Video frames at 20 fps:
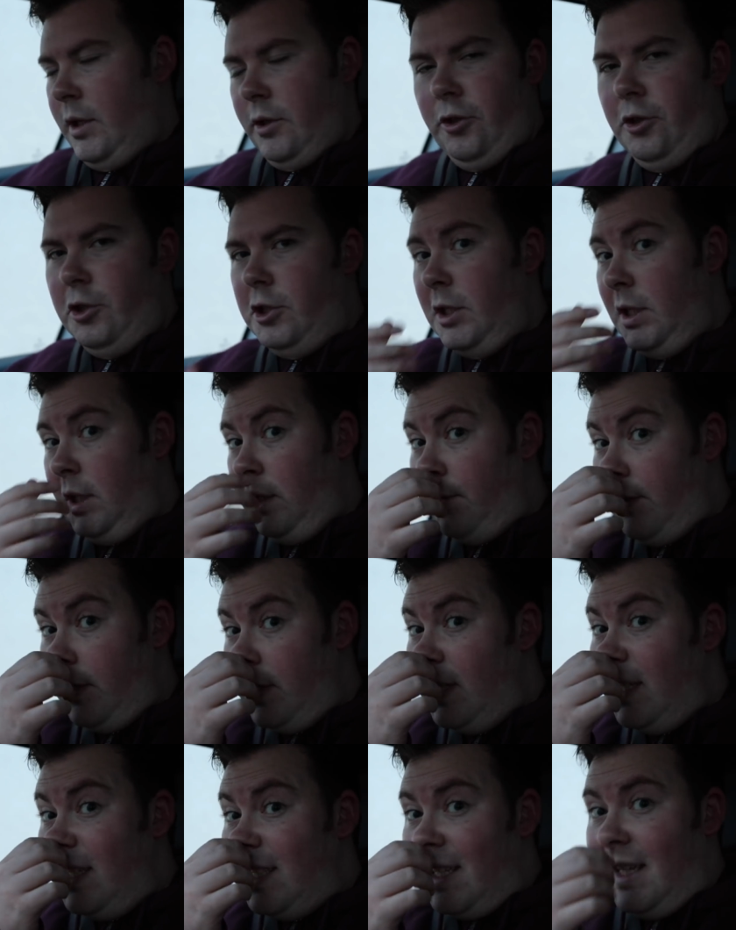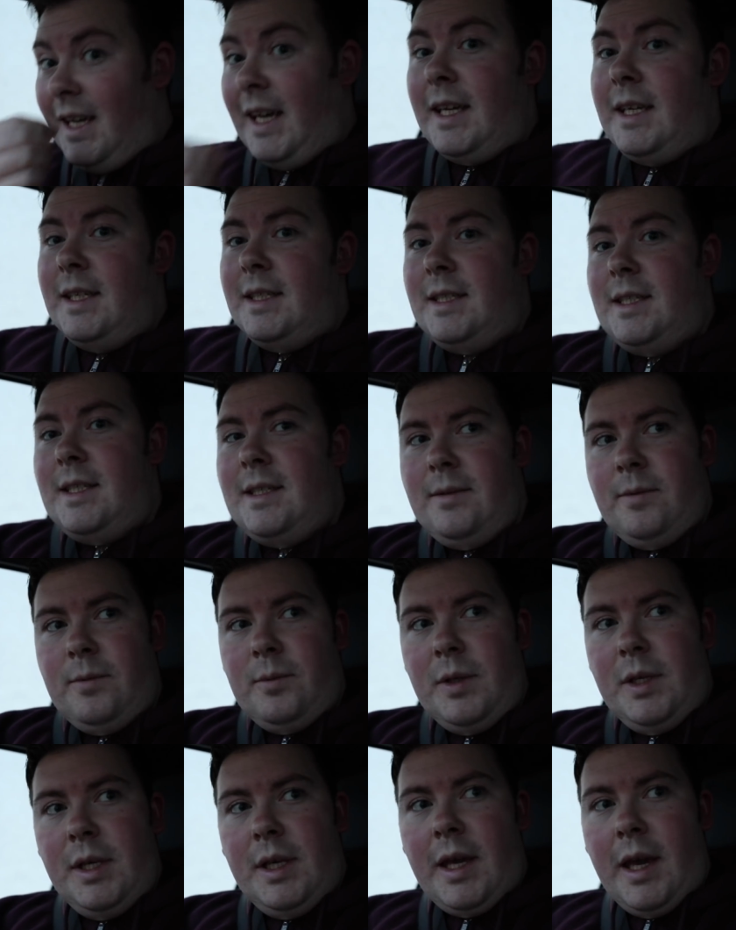Usually for these gigs,
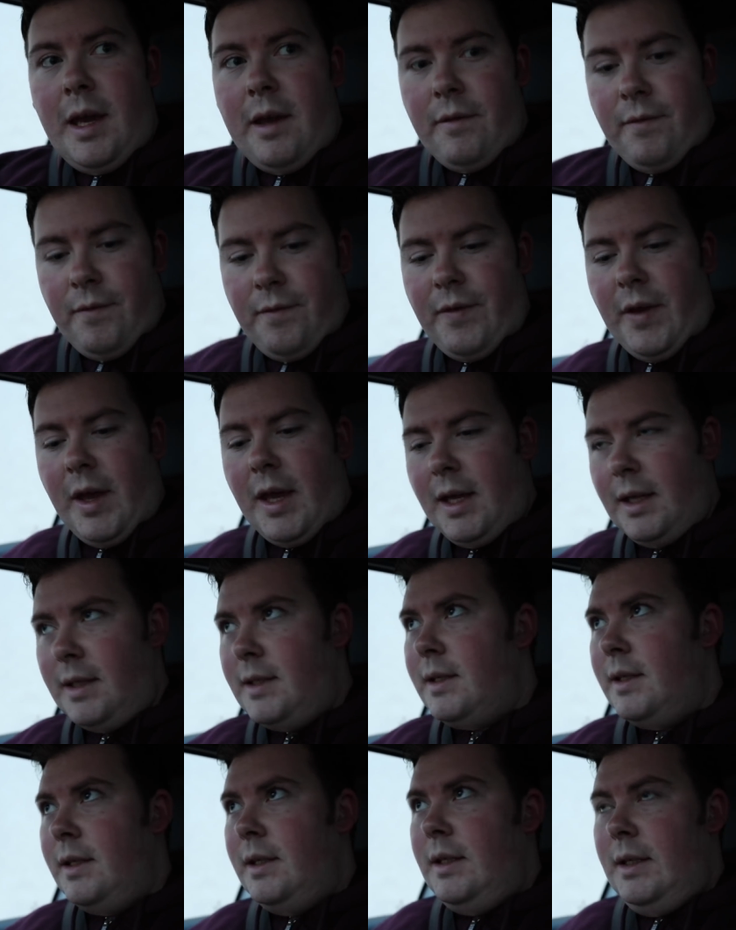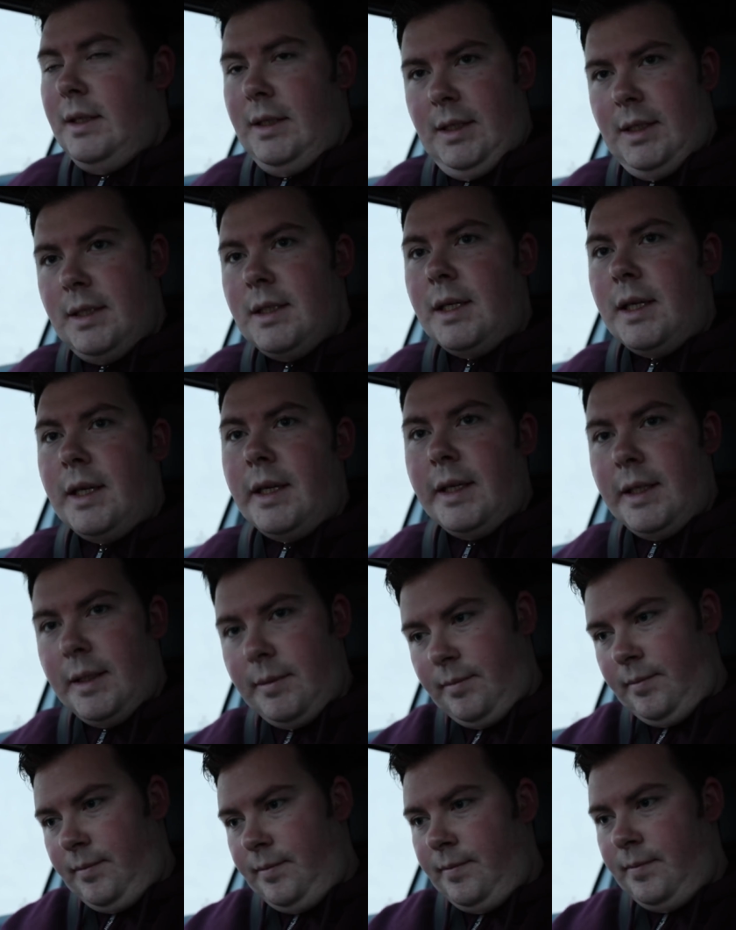we get fed,
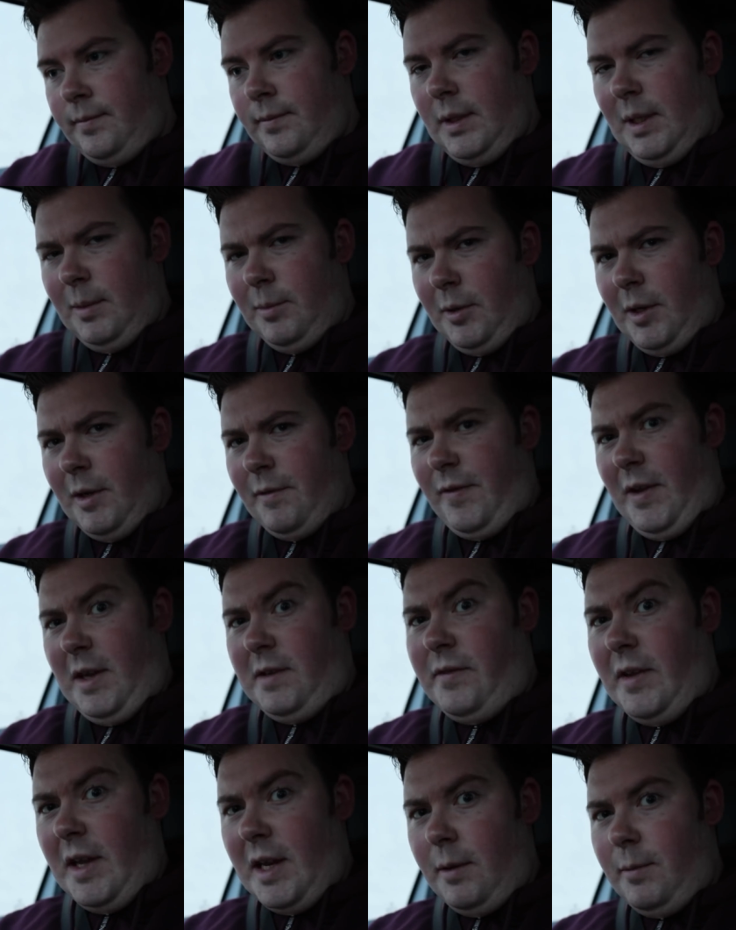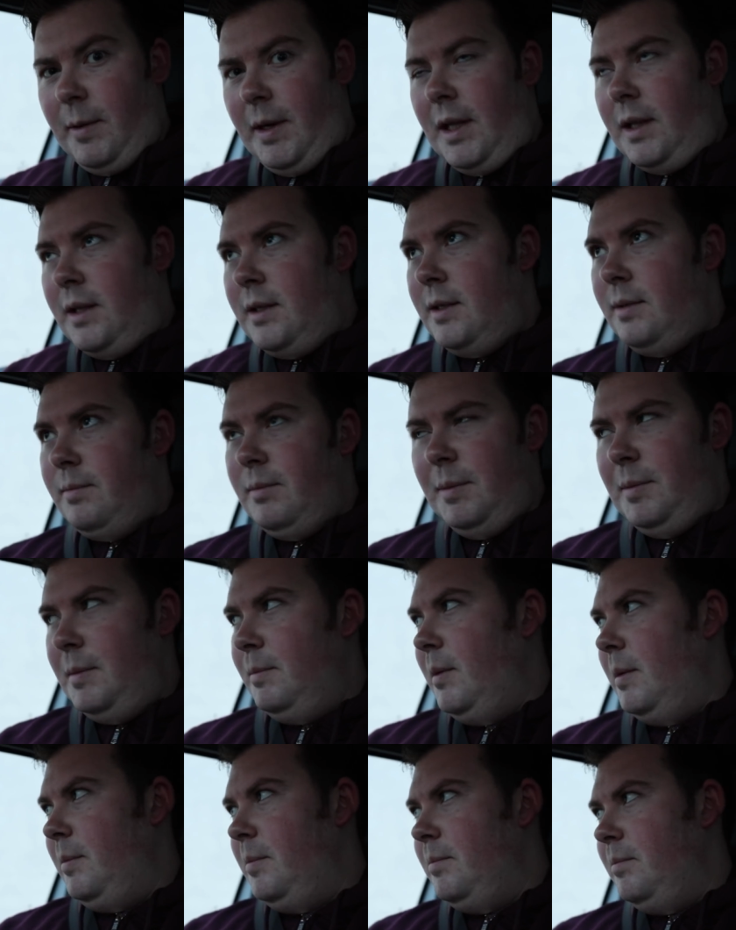and we get fed very well.
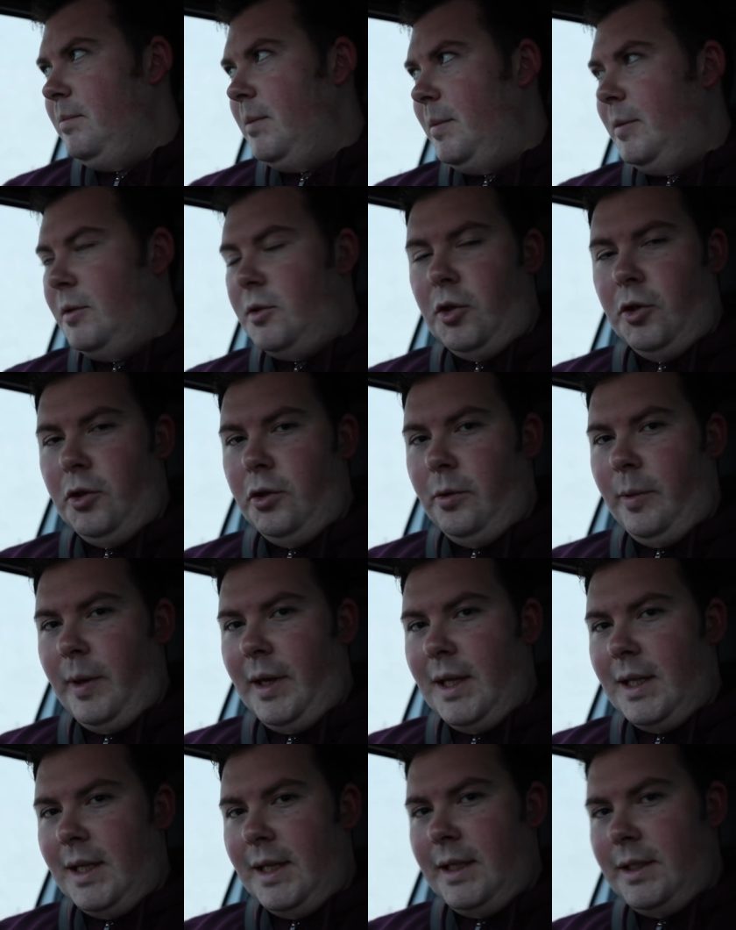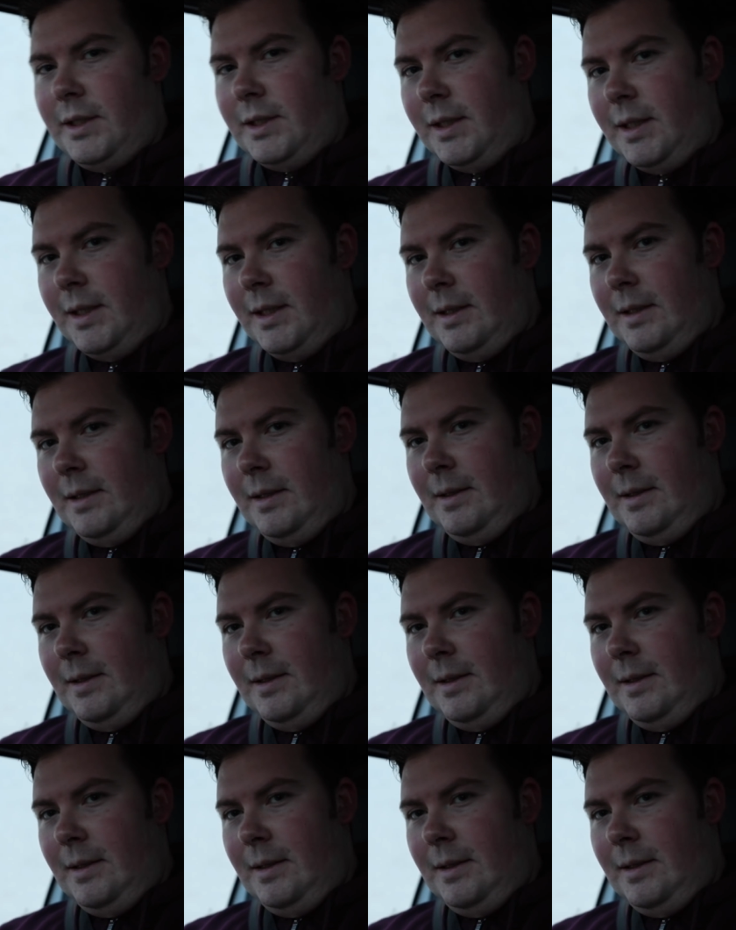Maybe too well, actually.